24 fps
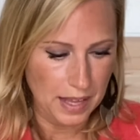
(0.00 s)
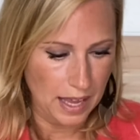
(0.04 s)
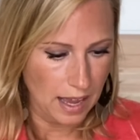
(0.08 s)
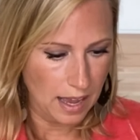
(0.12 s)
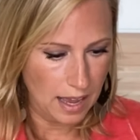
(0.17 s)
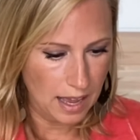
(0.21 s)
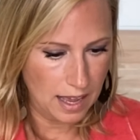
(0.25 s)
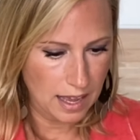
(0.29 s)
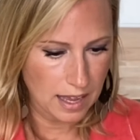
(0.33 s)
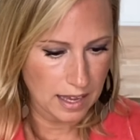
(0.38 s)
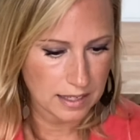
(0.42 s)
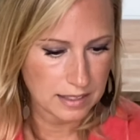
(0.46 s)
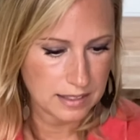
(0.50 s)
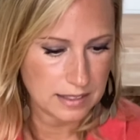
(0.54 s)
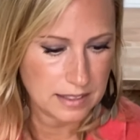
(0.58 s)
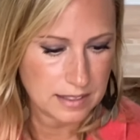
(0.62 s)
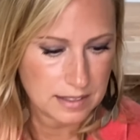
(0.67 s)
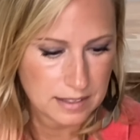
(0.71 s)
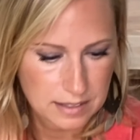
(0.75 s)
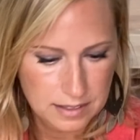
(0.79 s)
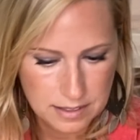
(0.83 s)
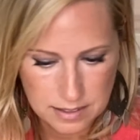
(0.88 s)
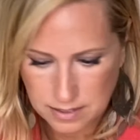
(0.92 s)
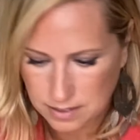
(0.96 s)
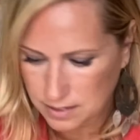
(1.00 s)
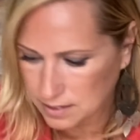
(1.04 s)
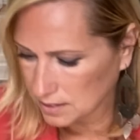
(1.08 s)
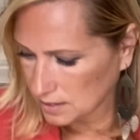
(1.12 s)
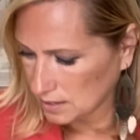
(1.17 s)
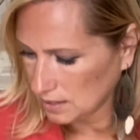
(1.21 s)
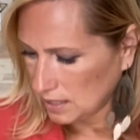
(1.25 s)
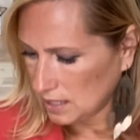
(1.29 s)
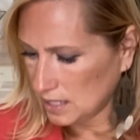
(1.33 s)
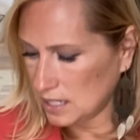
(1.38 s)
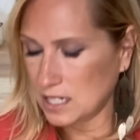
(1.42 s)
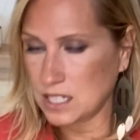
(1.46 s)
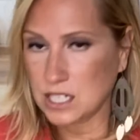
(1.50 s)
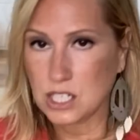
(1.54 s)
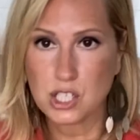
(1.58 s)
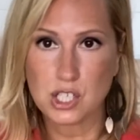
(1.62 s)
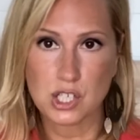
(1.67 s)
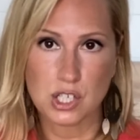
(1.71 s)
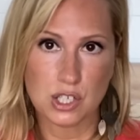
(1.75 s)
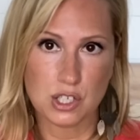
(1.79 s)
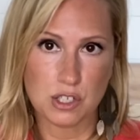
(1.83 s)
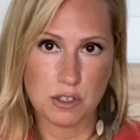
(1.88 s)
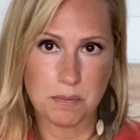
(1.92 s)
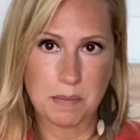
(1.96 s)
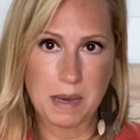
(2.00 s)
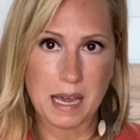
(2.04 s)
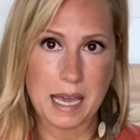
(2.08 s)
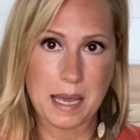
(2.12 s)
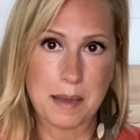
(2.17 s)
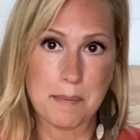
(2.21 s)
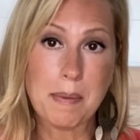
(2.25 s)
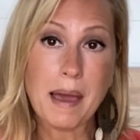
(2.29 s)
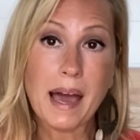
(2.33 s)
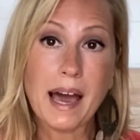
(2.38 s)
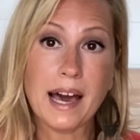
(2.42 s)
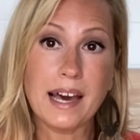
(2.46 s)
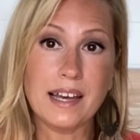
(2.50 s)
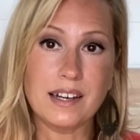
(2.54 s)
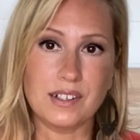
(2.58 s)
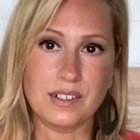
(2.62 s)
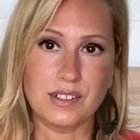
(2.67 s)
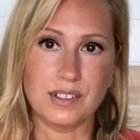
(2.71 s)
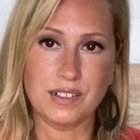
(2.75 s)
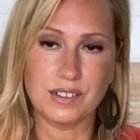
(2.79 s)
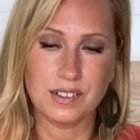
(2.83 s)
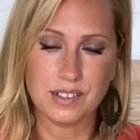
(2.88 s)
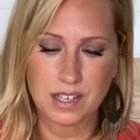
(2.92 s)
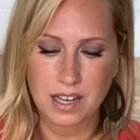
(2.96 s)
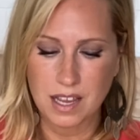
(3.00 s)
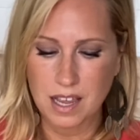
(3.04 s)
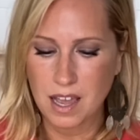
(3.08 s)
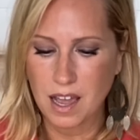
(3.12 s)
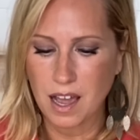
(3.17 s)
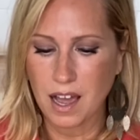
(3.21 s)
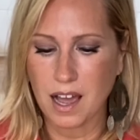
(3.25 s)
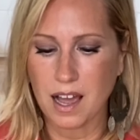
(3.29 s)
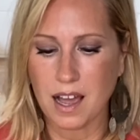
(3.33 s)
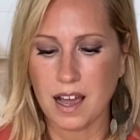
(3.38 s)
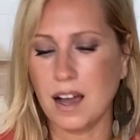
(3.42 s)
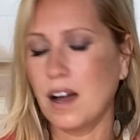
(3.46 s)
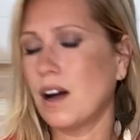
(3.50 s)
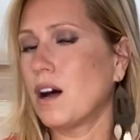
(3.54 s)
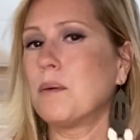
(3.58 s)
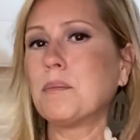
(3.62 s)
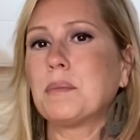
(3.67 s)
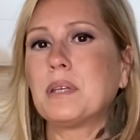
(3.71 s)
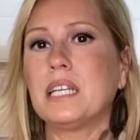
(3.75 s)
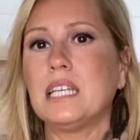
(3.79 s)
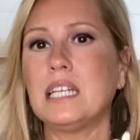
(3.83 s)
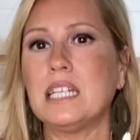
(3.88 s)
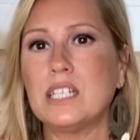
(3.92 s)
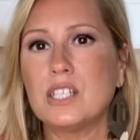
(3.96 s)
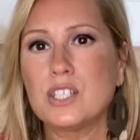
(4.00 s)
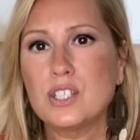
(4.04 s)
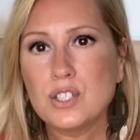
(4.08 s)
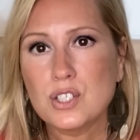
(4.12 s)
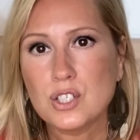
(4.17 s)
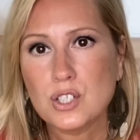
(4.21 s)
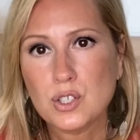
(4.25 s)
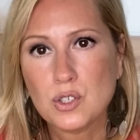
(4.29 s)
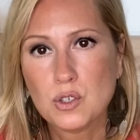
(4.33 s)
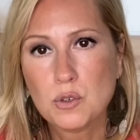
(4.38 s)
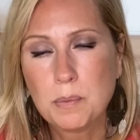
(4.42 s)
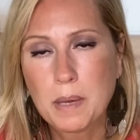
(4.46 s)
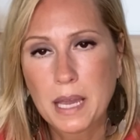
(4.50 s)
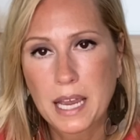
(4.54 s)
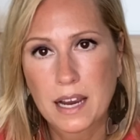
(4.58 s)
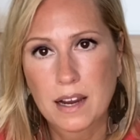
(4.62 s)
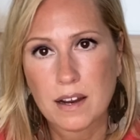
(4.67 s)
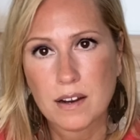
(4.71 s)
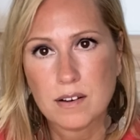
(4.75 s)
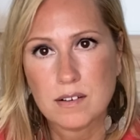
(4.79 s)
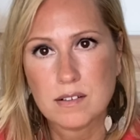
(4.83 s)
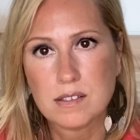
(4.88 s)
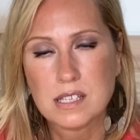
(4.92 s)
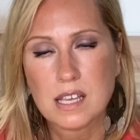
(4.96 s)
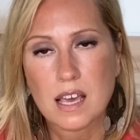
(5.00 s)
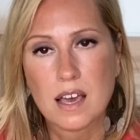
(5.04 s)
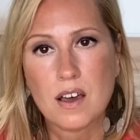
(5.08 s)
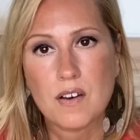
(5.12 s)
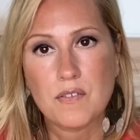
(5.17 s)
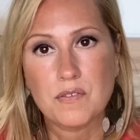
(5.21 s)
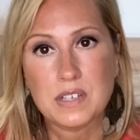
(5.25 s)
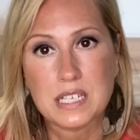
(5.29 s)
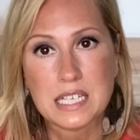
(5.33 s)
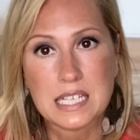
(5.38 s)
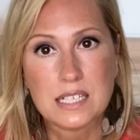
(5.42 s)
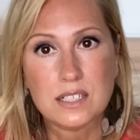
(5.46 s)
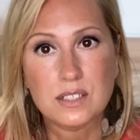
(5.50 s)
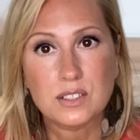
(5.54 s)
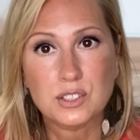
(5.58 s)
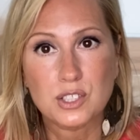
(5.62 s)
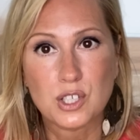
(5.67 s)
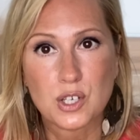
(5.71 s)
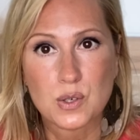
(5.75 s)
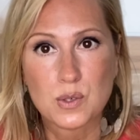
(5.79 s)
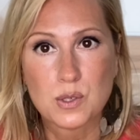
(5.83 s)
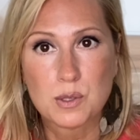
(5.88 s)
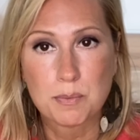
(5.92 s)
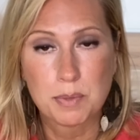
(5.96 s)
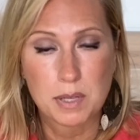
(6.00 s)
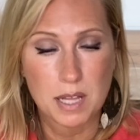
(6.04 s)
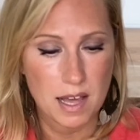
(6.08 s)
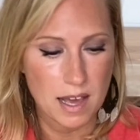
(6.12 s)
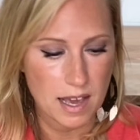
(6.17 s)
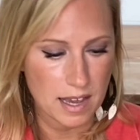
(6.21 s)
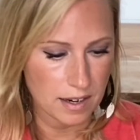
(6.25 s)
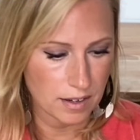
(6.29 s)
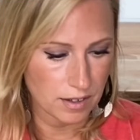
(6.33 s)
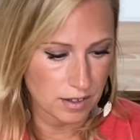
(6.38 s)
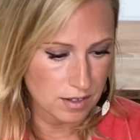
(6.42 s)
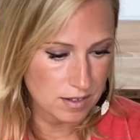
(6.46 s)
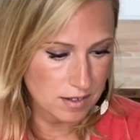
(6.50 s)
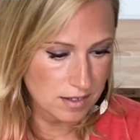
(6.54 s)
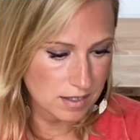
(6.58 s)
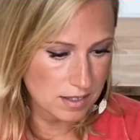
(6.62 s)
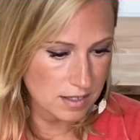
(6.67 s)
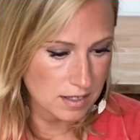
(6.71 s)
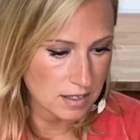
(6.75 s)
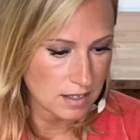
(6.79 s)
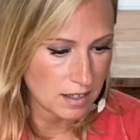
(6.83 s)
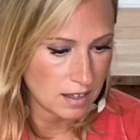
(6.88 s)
And in addition to my pattern, I'm going to need 2 pairs of needle nose pliers.